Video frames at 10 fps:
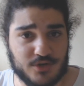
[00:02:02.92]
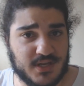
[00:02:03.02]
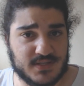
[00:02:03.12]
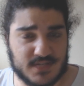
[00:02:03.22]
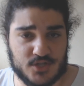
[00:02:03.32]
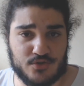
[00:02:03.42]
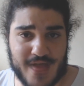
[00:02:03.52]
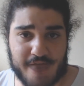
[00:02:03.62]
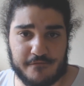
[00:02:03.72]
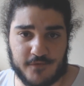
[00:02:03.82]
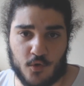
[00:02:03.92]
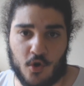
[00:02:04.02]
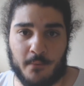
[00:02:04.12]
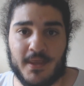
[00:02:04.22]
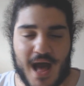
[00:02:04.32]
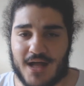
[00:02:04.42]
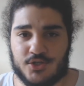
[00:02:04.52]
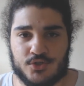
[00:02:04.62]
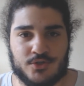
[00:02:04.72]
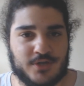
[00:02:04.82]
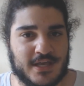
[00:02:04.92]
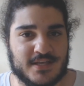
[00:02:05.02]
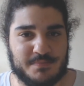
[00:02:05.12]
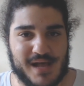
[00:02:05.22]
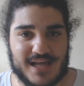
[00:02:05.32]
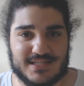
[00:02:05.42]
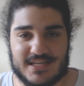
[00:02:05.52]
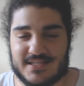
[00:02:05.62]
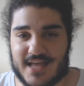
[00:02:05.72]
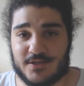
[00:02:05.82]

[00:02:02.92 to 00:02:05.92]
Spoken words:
could continue that form. Pardew is past his,